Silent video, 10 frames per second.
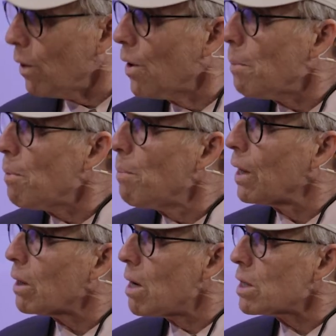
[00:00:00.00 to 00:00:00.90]

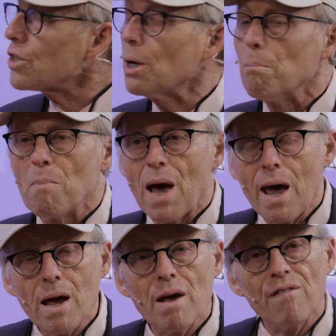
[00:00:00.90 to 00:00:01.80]
hyperbaric oxygen
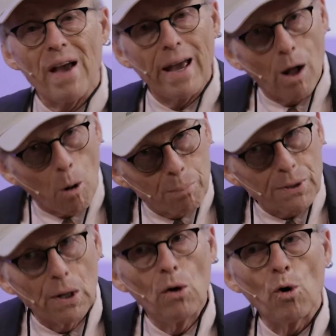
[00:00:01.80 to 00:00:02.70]
may have
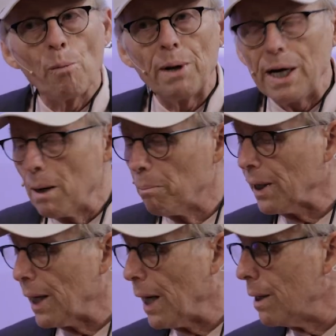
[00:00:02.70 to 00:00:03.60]
helped or been
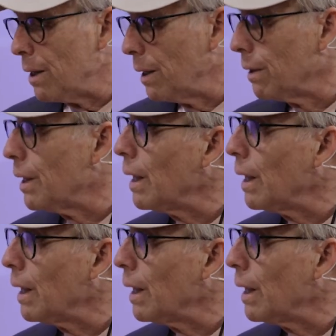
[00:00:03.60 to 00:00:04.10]
implicated in